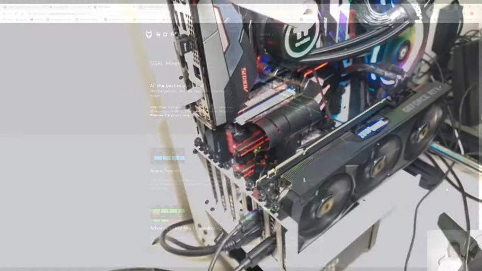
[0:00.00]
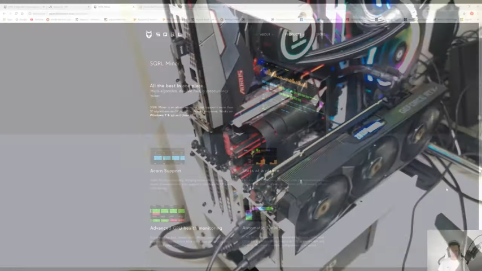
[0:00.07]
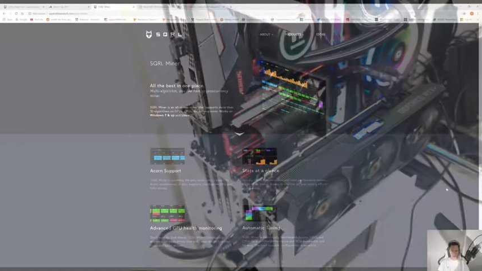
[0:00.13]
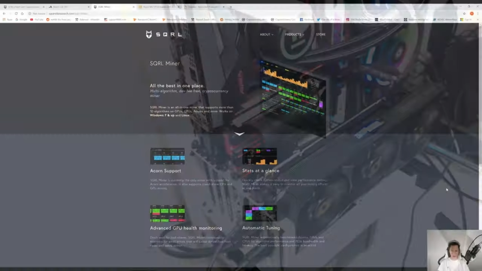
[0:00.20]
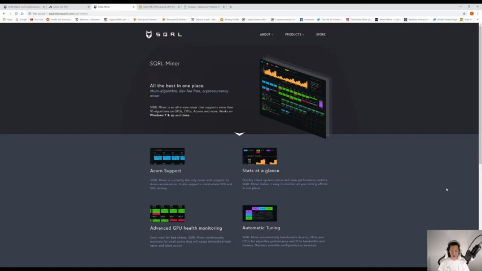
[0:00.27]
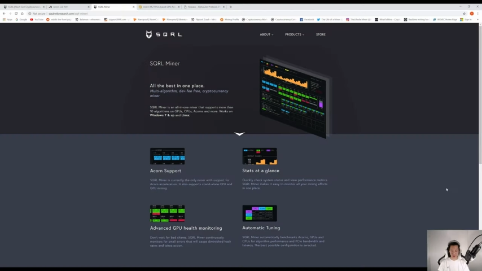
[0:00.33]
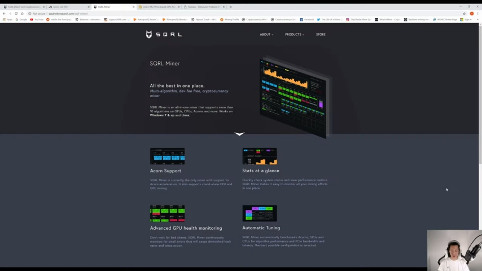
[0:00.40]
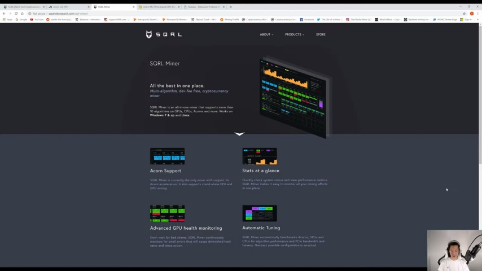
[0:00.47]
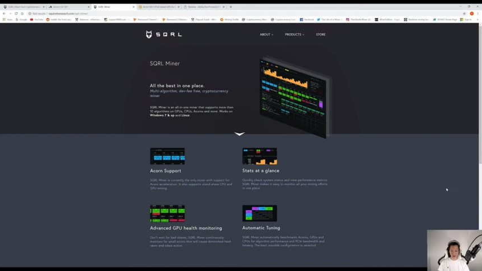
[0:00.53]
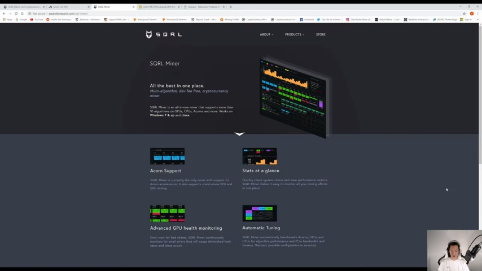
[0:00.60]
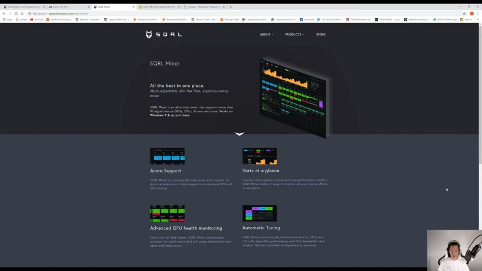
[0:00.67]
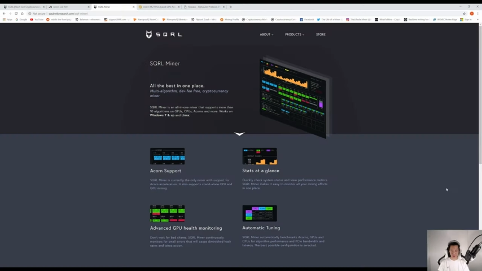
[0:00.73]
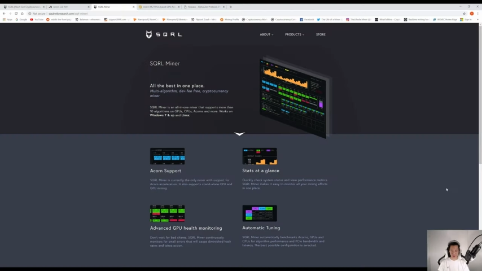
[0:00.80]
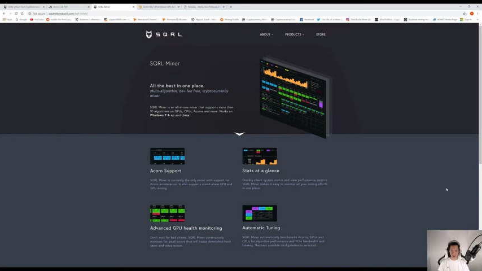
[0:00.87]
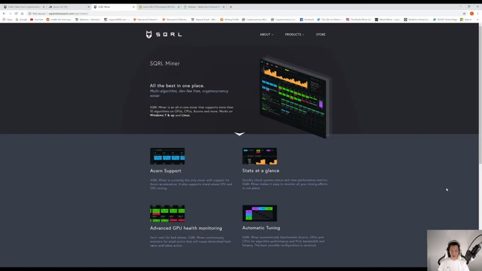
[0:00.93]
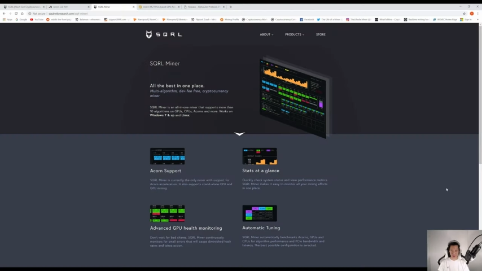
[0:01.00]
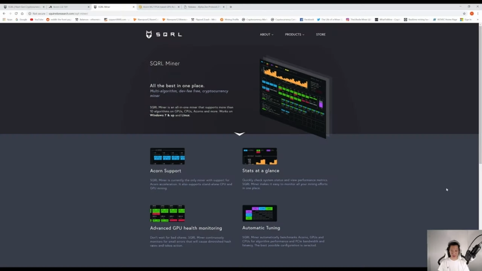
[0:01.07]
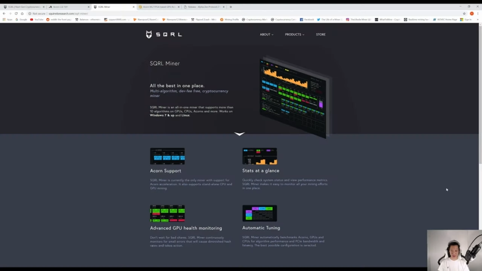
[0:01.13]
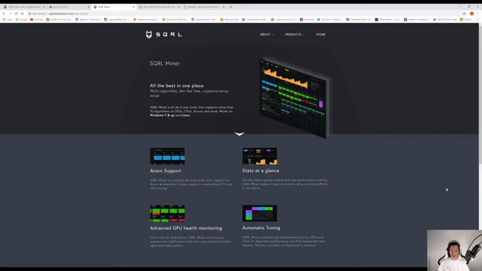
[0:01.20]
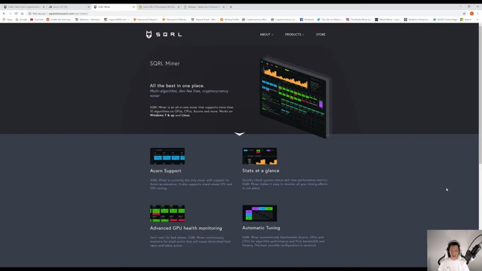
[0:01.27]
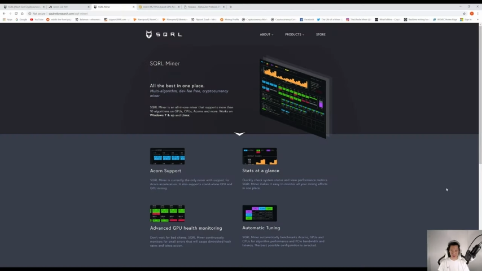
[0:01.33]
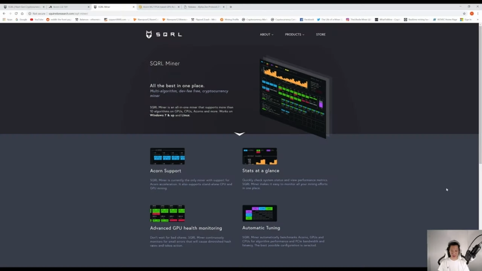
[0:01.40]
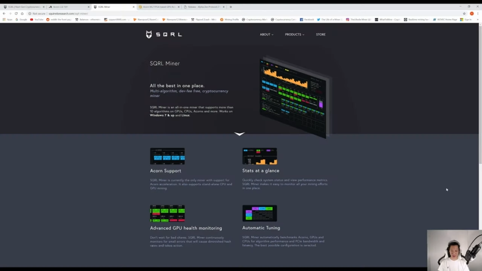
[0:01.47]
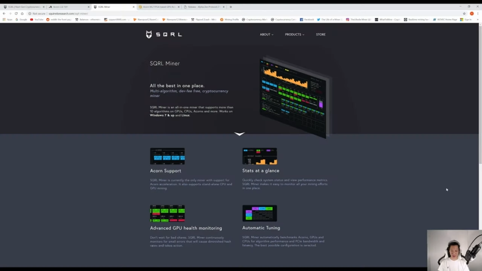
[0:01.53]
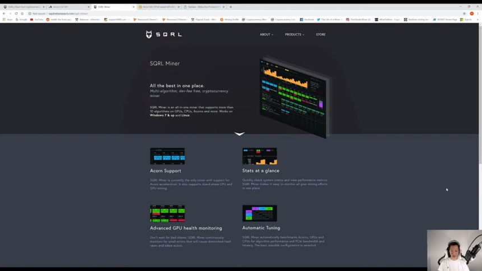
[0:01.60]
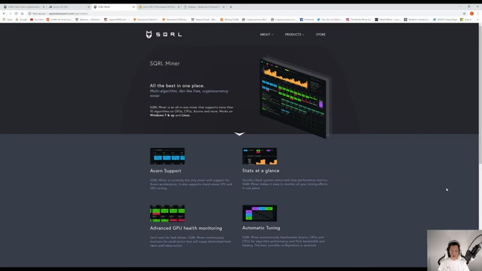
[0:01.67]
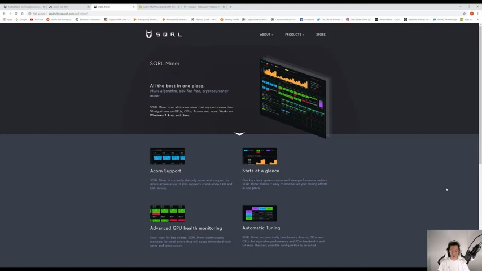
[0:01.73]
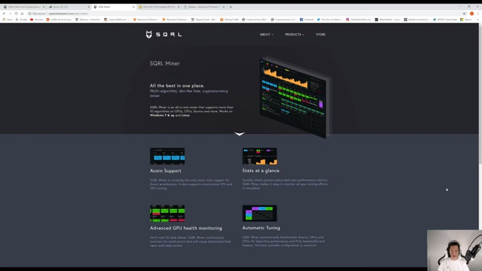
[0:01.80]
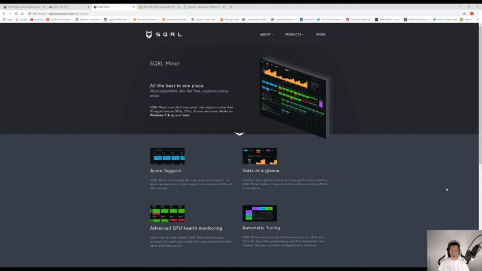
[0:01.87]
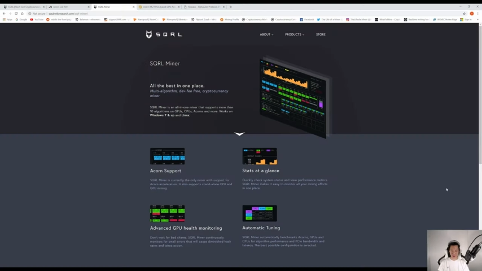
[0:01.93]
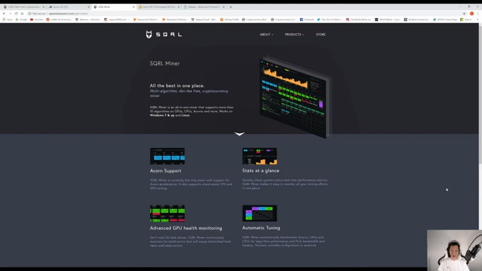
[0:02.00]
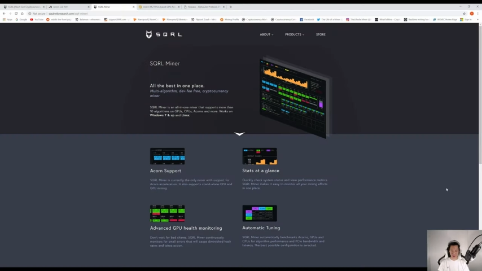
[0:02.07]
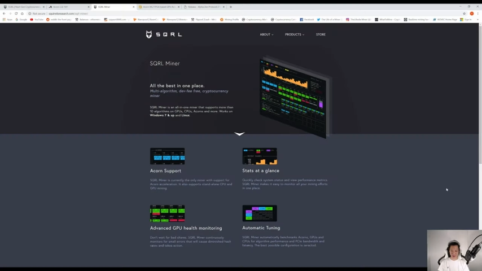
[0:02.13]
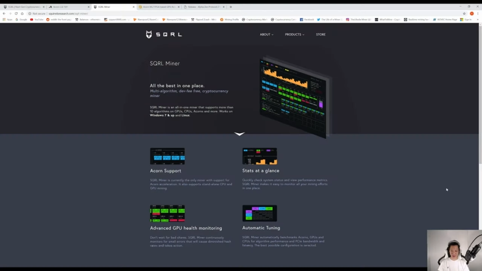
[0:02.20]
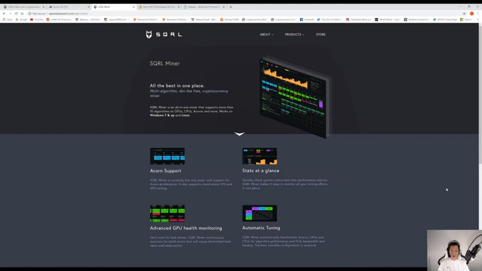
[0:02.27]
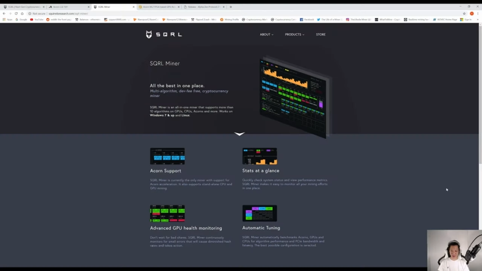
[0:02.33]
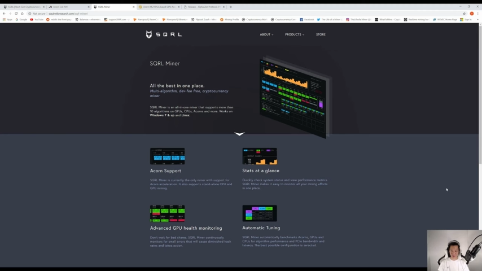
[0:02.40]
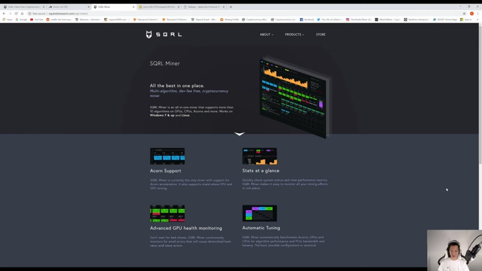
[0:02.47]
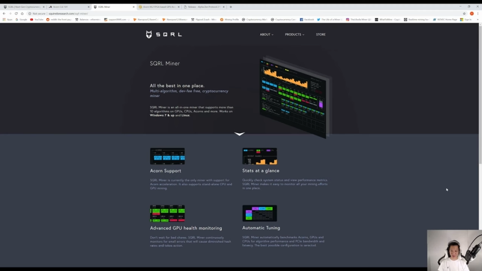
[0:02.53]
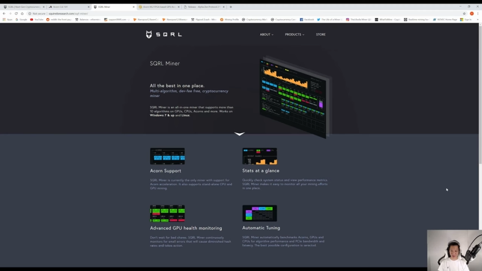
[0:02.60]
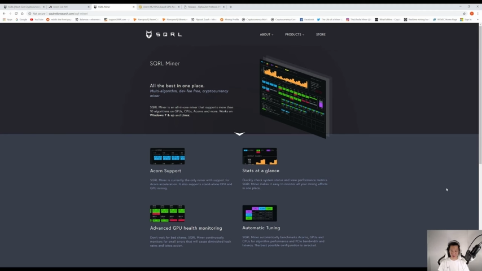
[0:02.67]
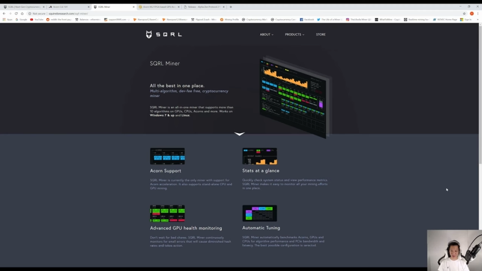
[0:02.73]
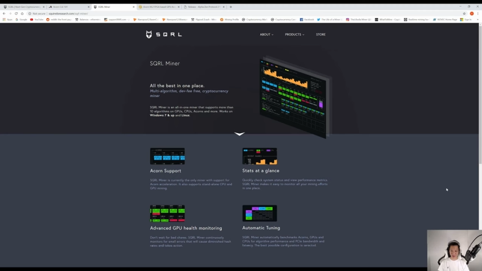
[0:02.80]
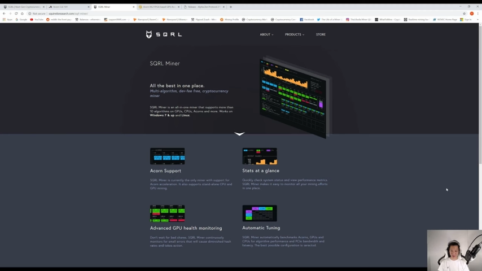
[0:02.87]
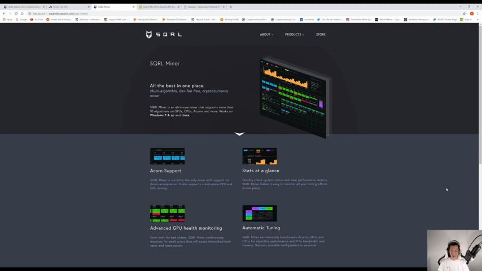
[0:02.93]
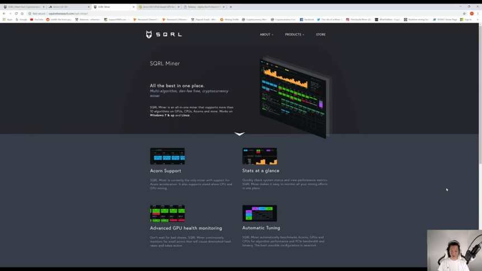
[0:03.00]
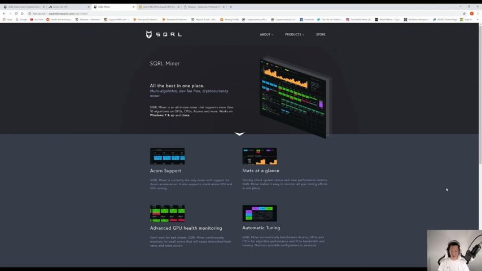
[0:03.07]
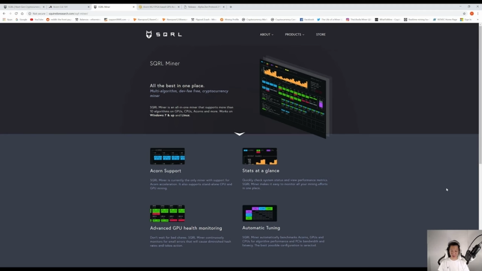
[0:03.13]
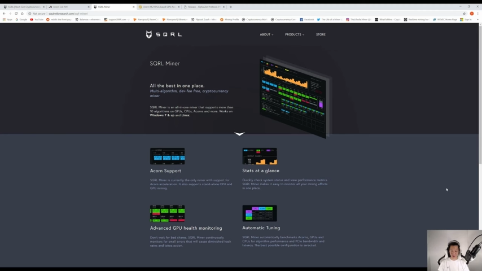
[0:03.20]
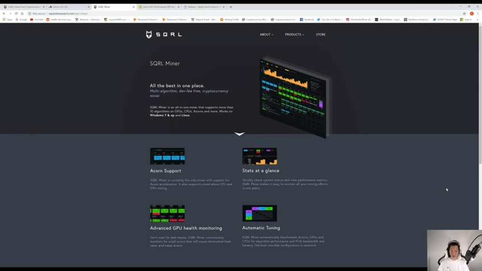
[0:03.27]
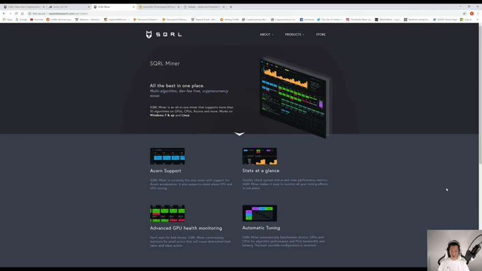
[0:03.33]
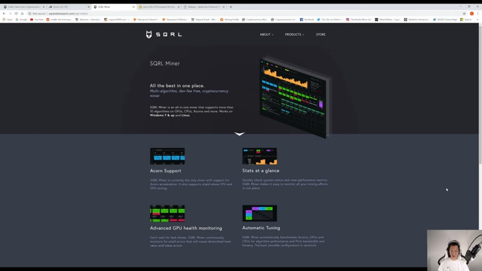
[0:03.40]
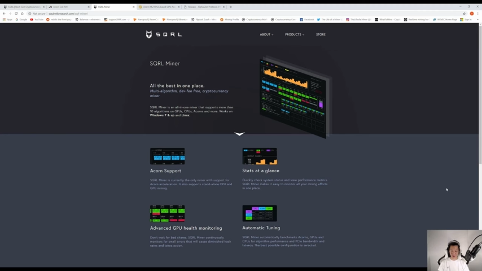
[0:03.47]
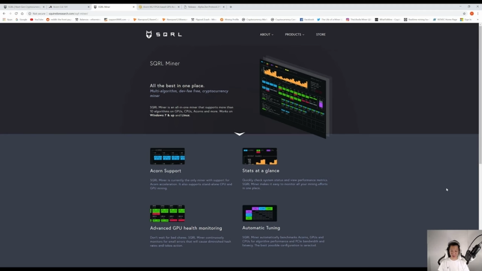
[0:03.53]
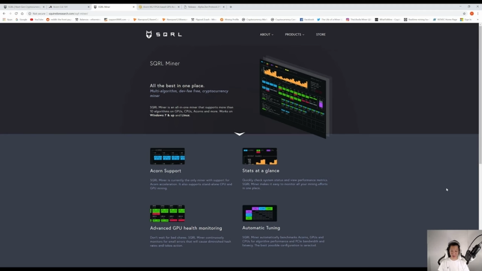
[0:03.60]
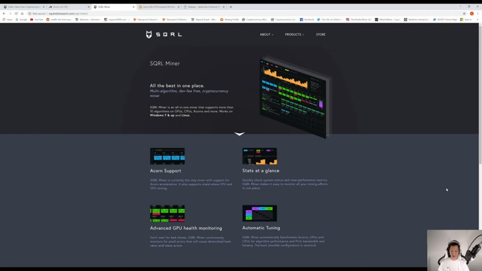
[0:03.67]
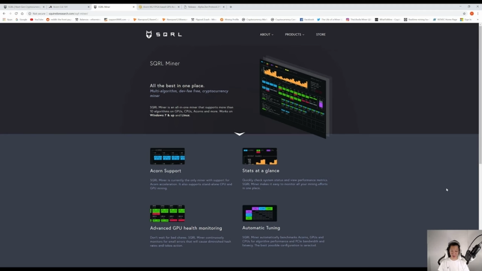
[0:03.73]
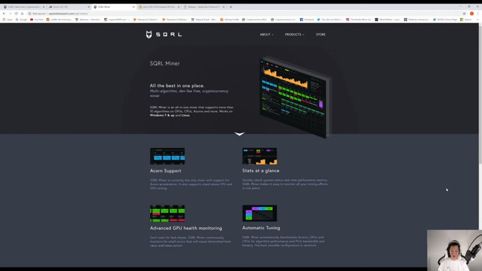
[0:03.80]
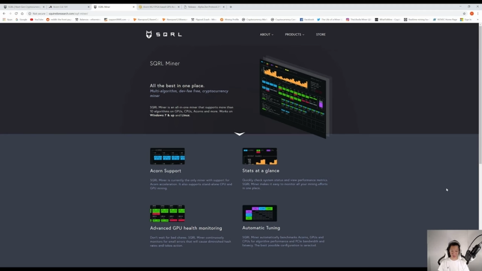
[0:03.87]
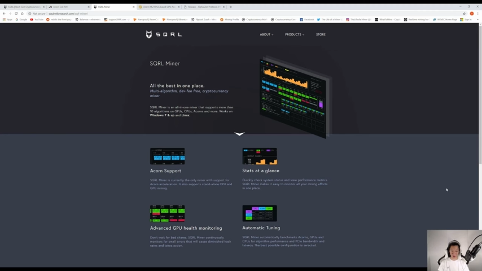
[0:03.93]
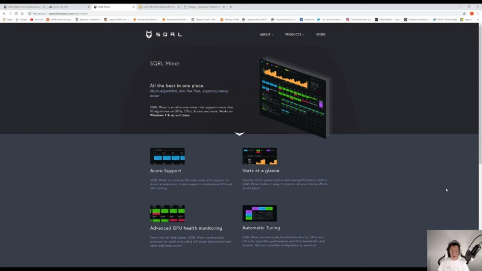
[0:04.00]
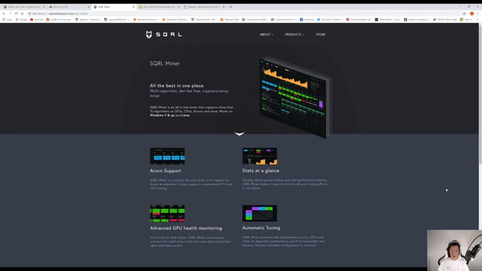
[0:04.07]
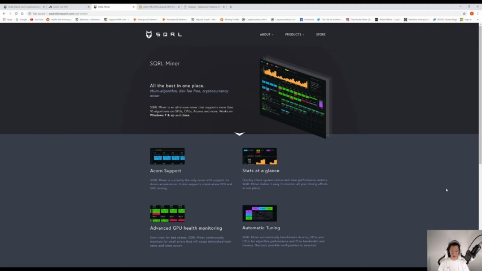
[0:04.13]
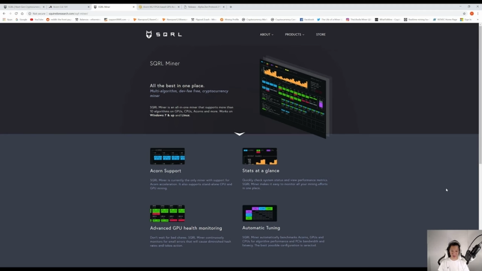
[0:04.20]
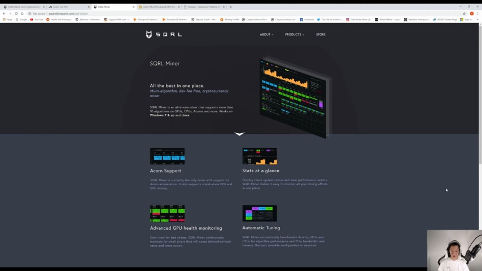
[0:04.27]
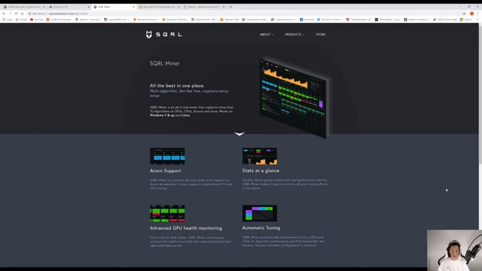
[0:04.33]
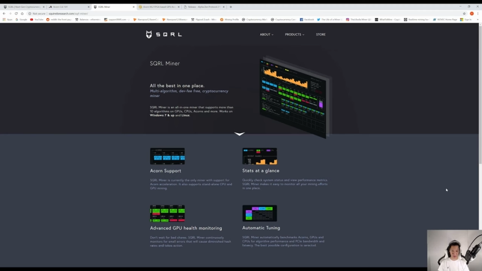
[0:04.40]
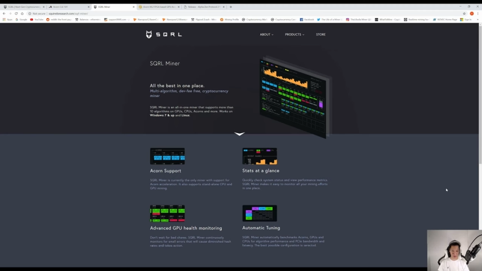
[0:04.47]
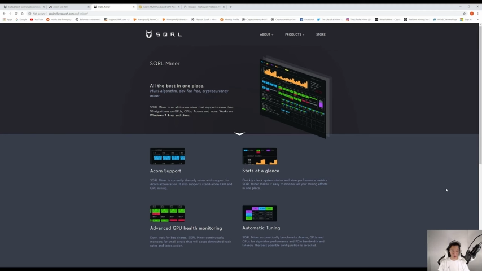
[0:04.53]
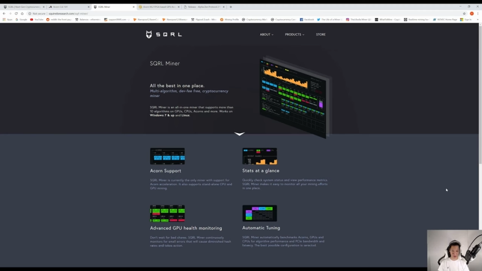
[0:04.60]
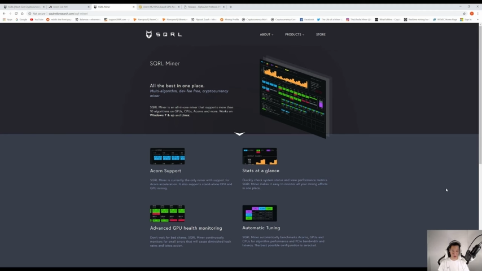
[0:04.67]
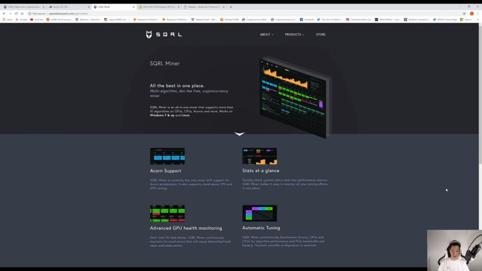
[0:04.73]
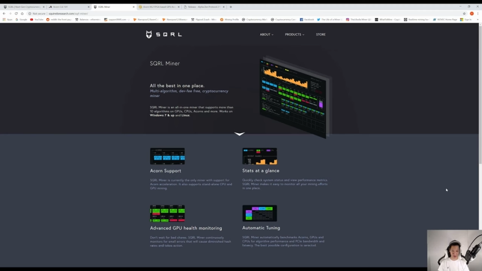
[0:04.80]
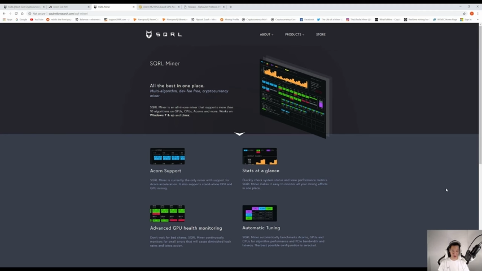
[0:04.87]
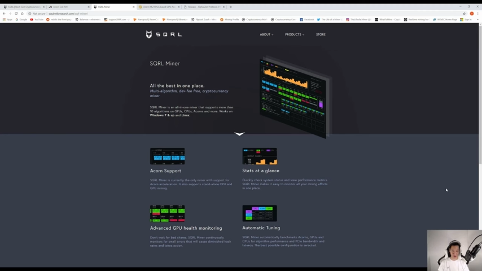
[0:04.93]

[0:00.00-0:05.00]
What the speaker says: Nobody's mouth can be seen.